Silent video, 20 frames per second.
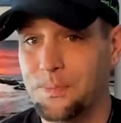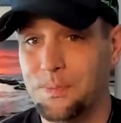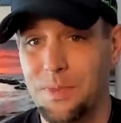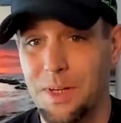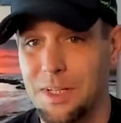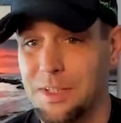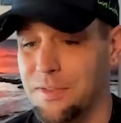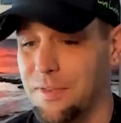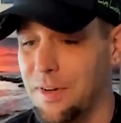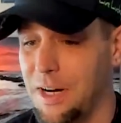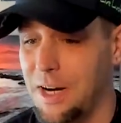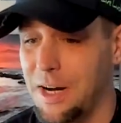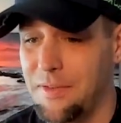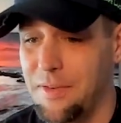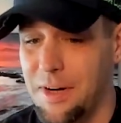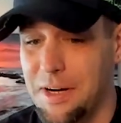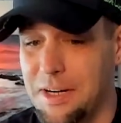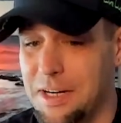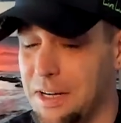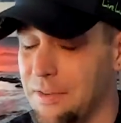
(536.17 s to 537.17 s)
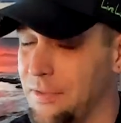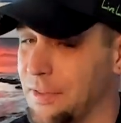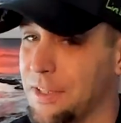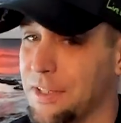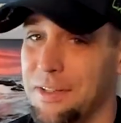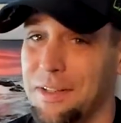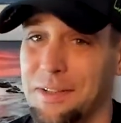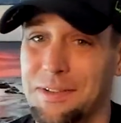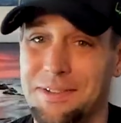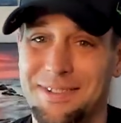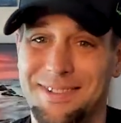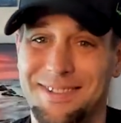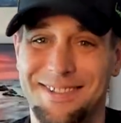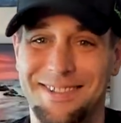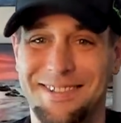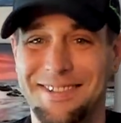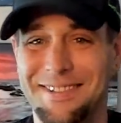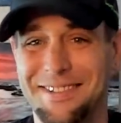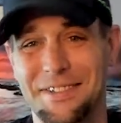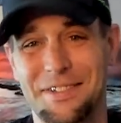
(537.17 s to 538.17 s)
It's very, very difficult.
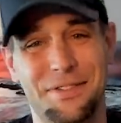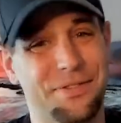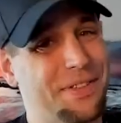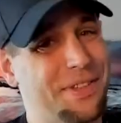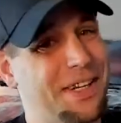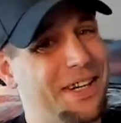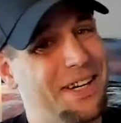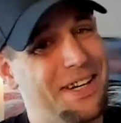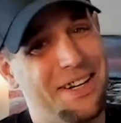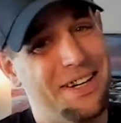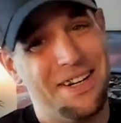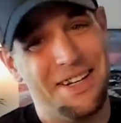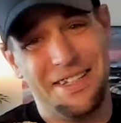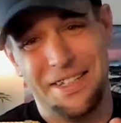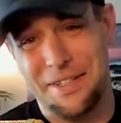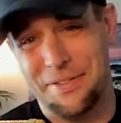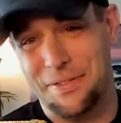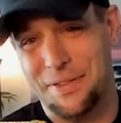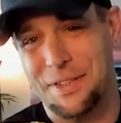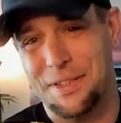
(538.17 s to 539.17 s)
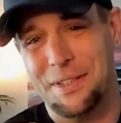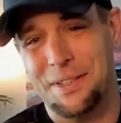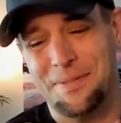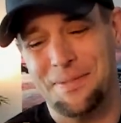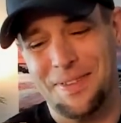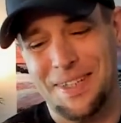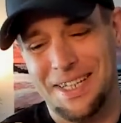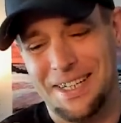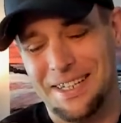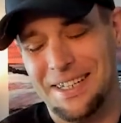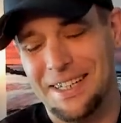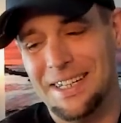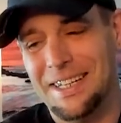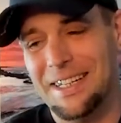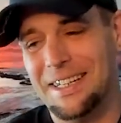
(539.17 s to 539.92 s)
Very difficult, man.